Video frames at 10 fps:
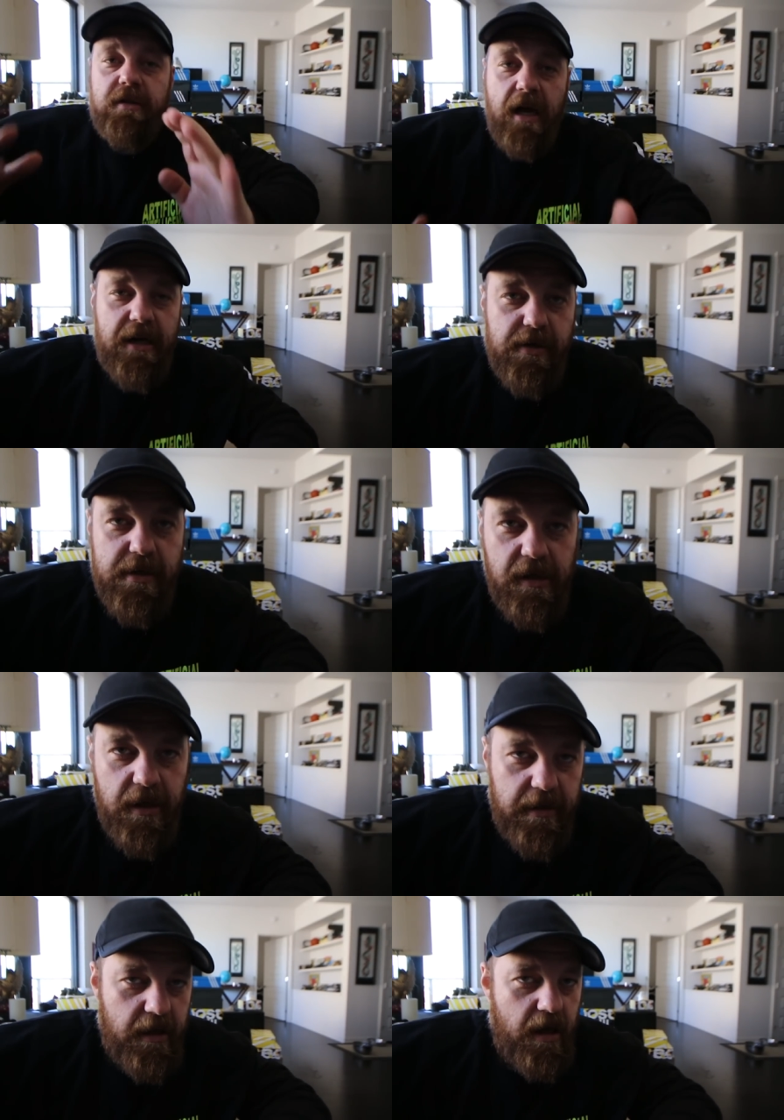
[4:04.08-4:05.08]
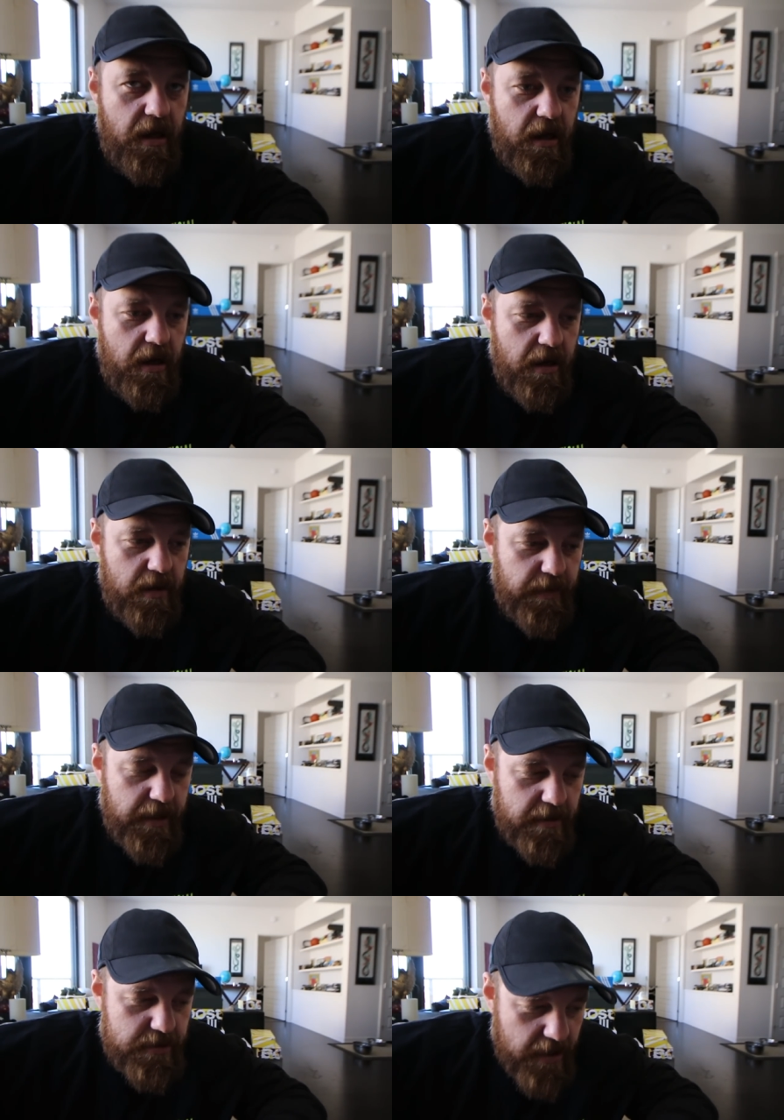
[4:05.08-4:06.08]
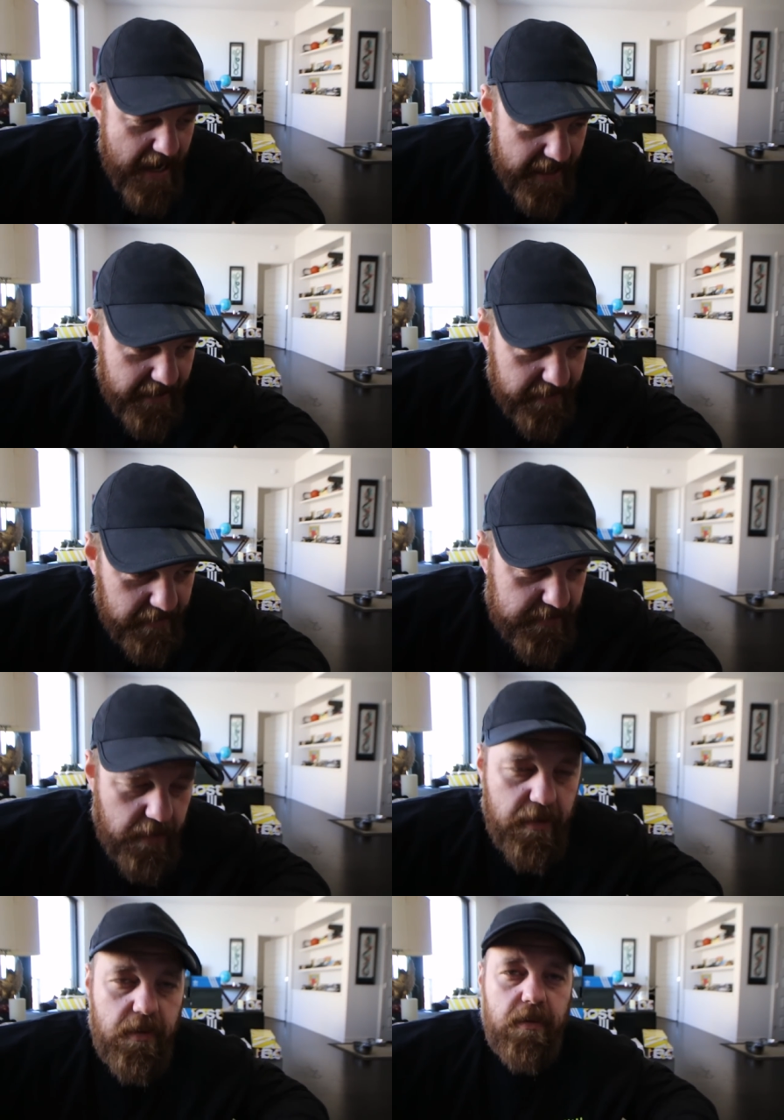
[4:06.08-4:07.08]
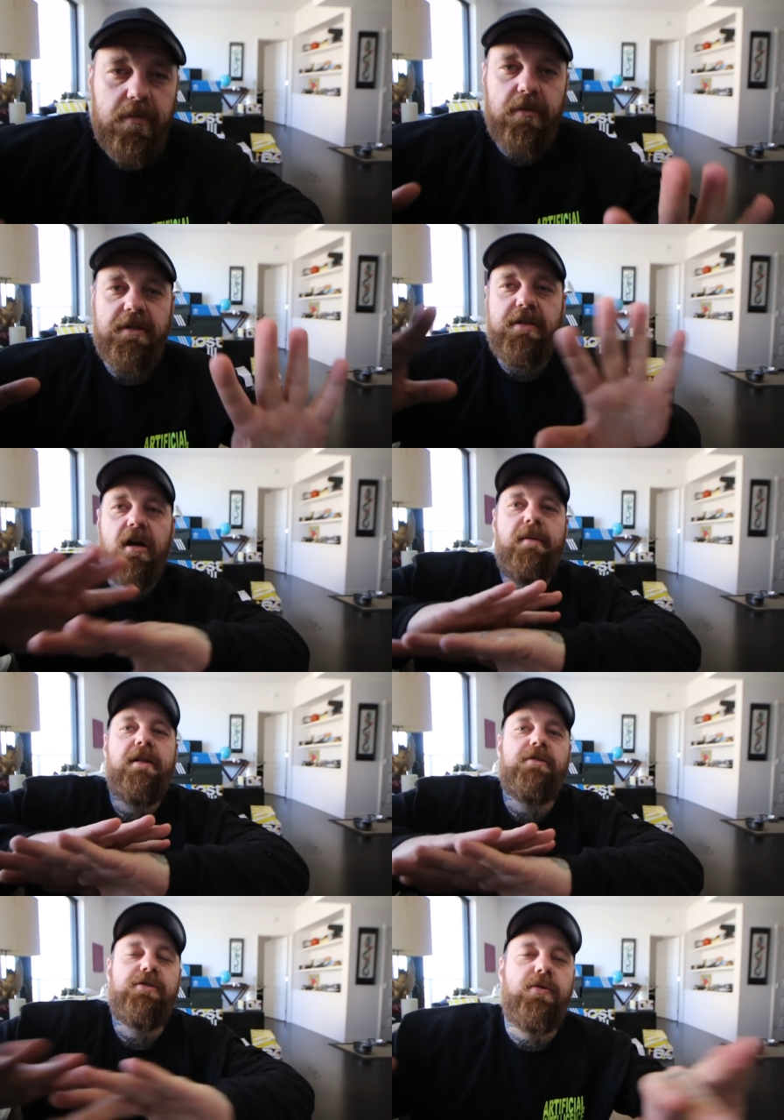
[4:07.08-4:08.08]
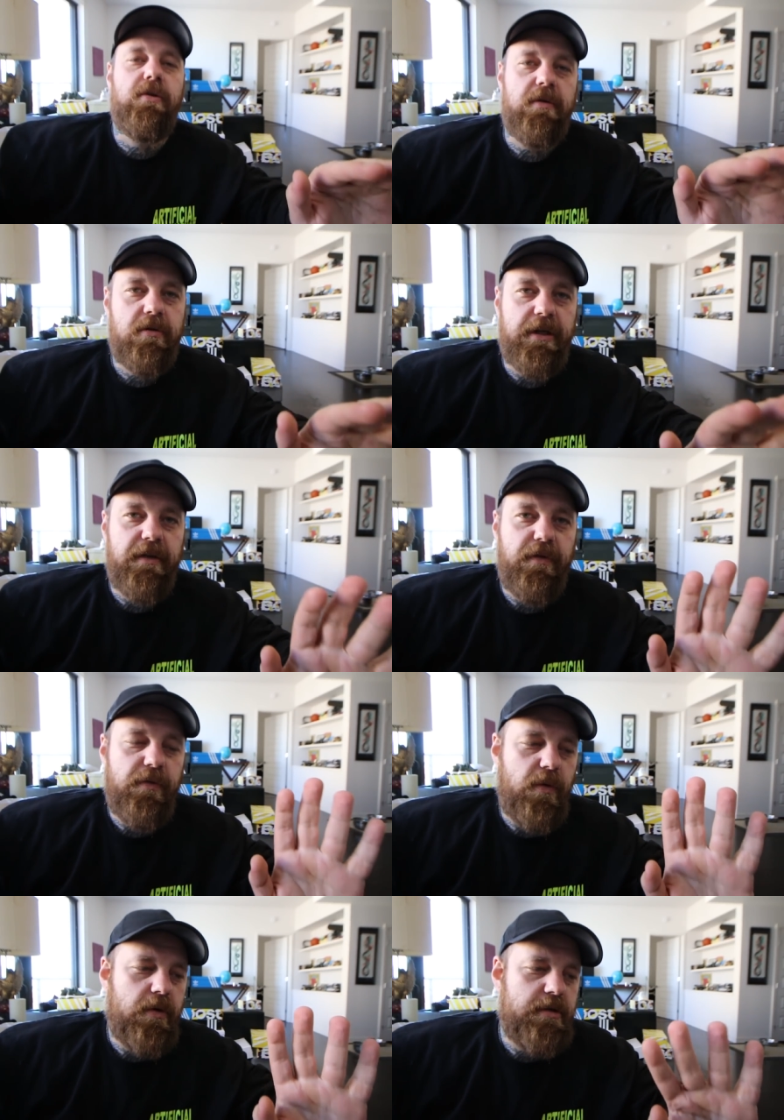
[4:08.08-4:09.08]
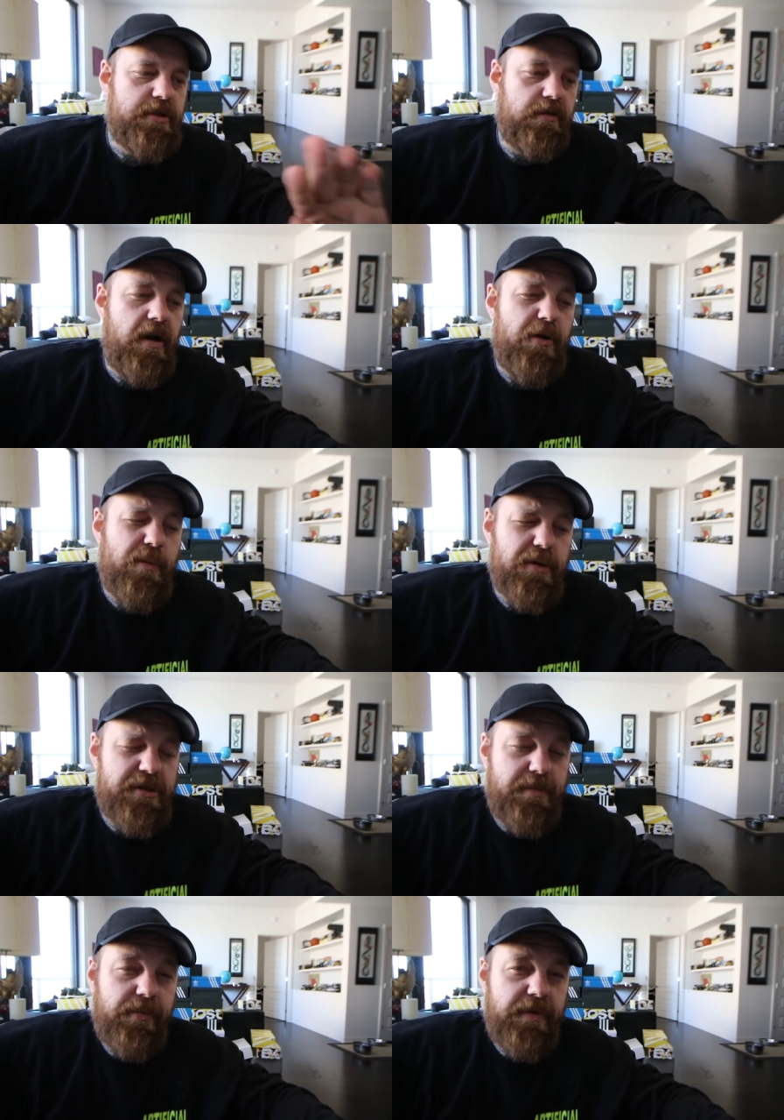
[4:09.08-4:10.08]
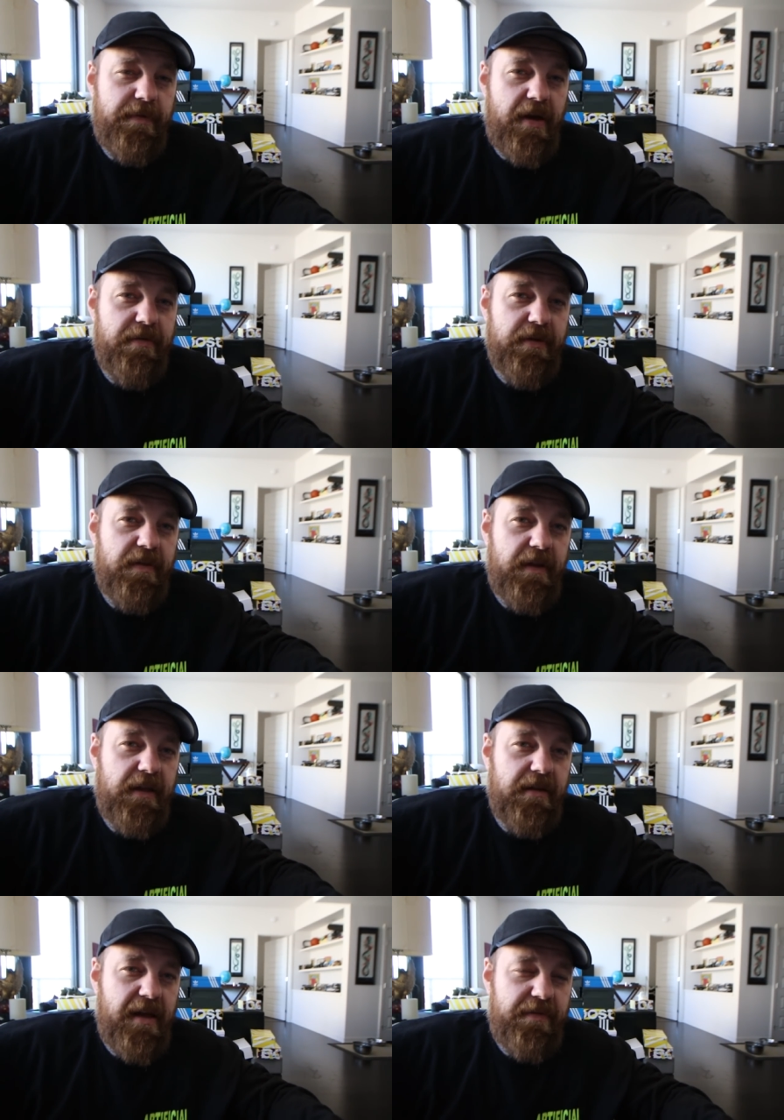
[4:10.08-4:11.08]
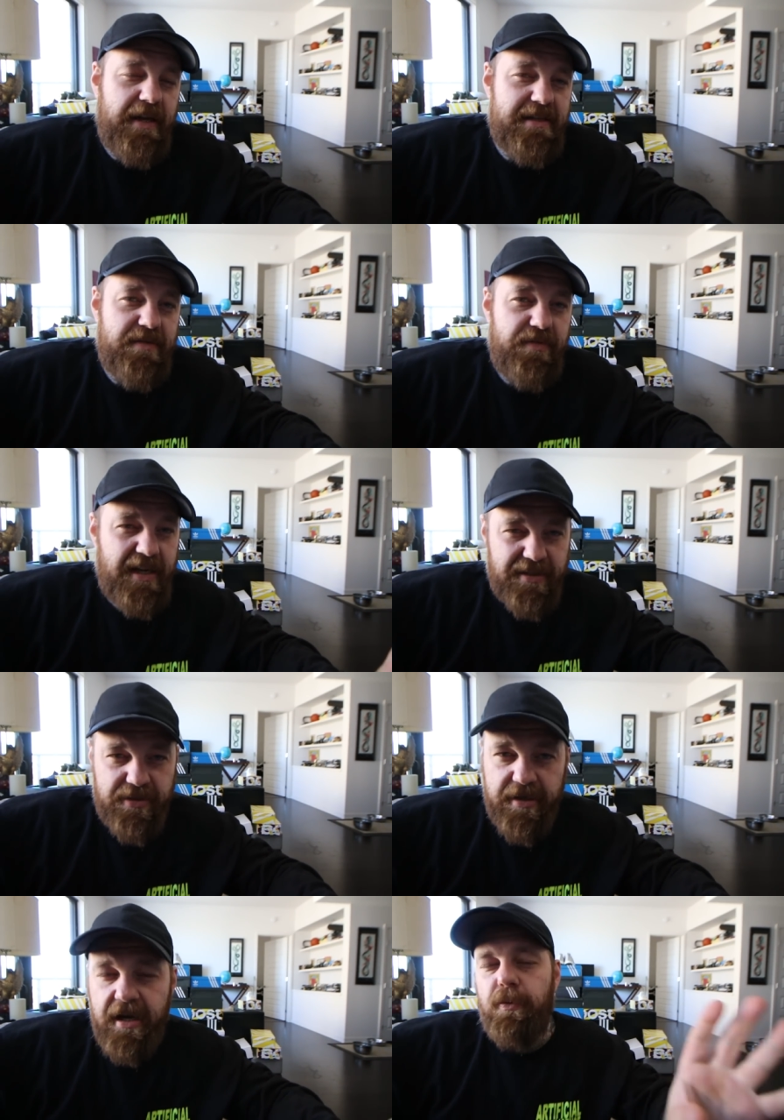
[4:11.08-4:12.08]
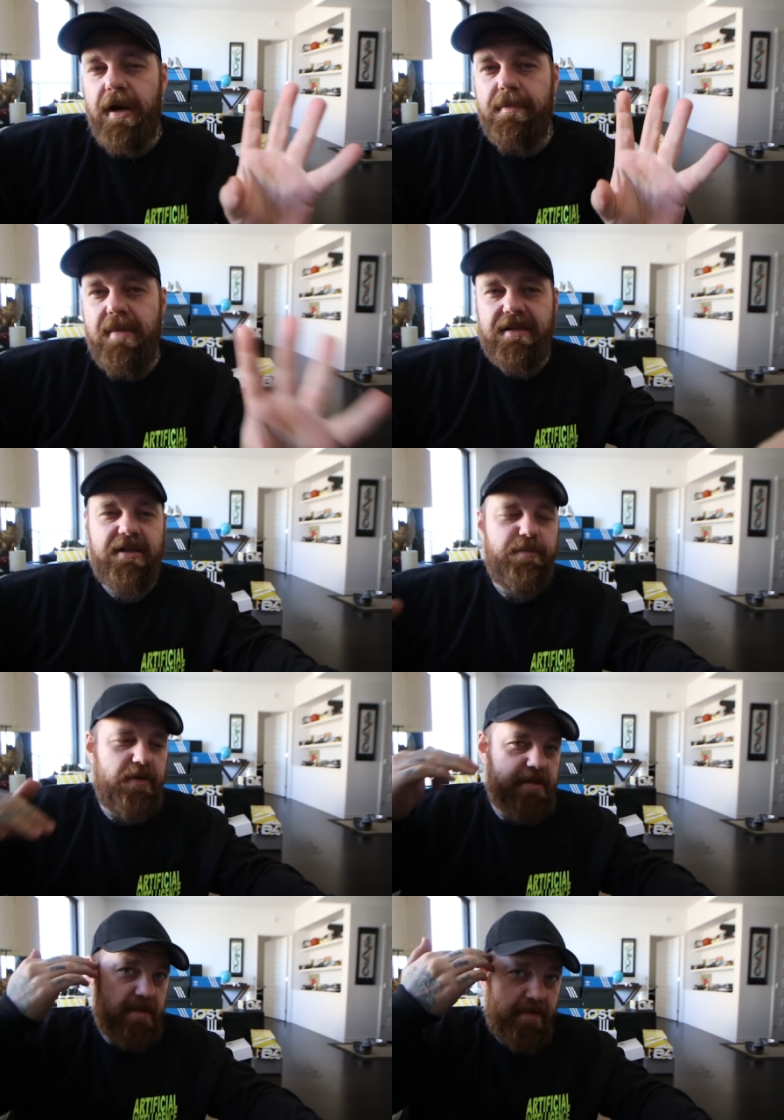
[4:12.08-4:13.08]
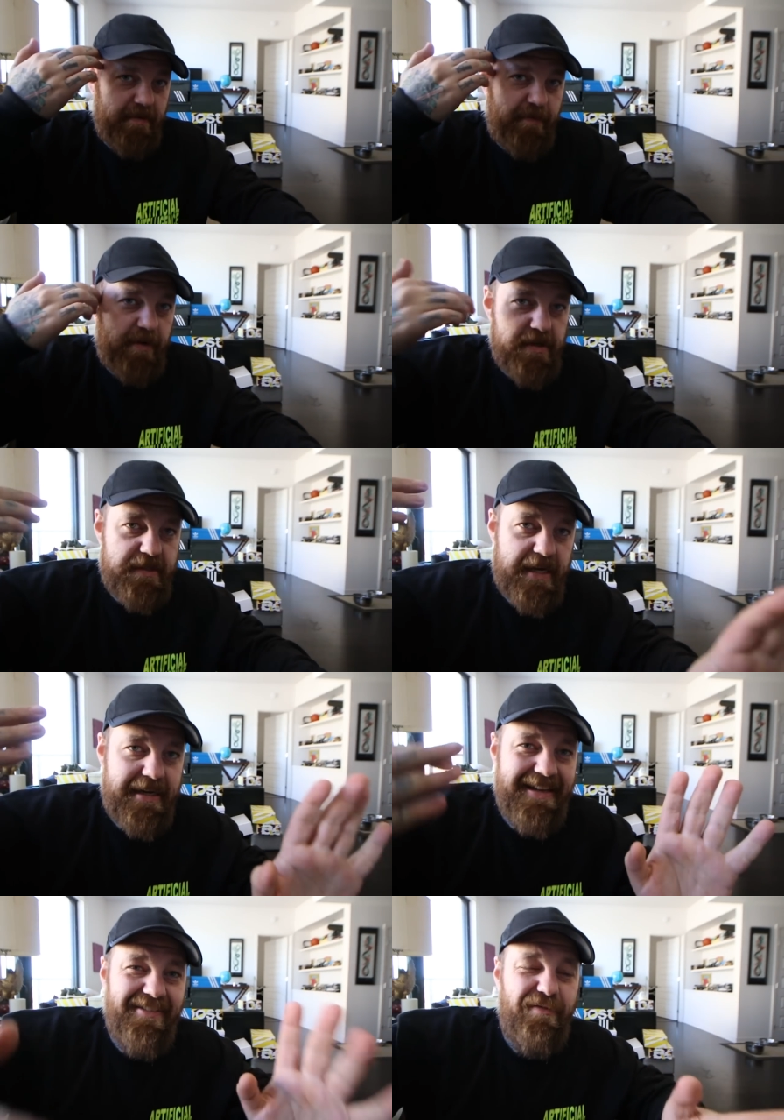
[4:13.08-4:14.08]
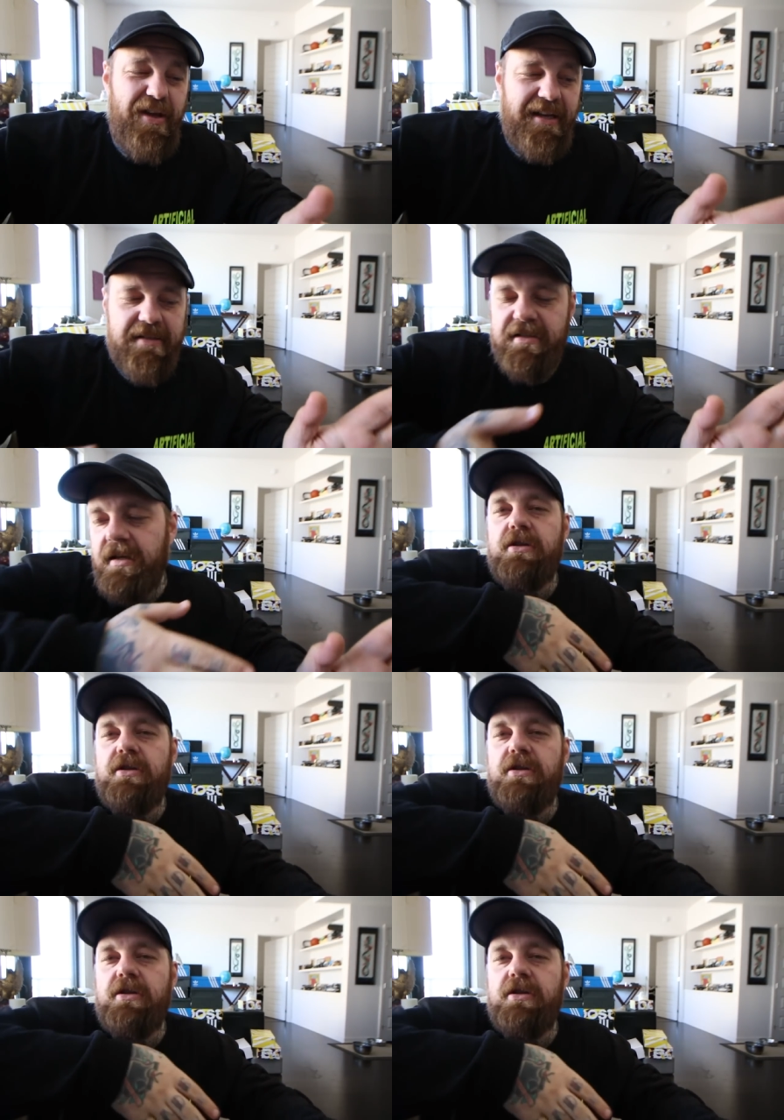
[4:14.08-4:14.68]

There's a lot going on. Uh, we are trying, so let's talk about the store real quick. If you ordered Toronto merch, I believe everything left as of yesterday. We had a mess up on some of the fronts. They had to get fixed.